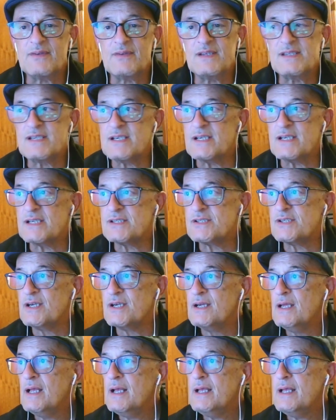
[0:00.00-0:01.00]

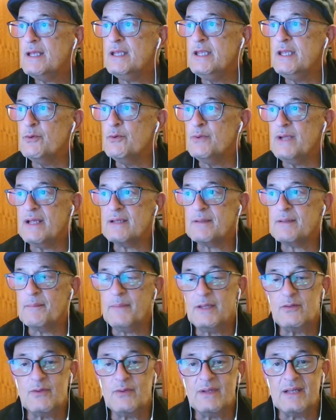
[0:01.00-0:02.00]
research unit
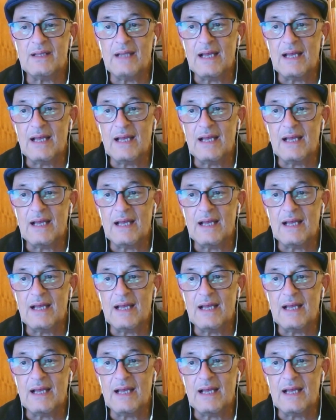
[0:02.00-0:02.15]
between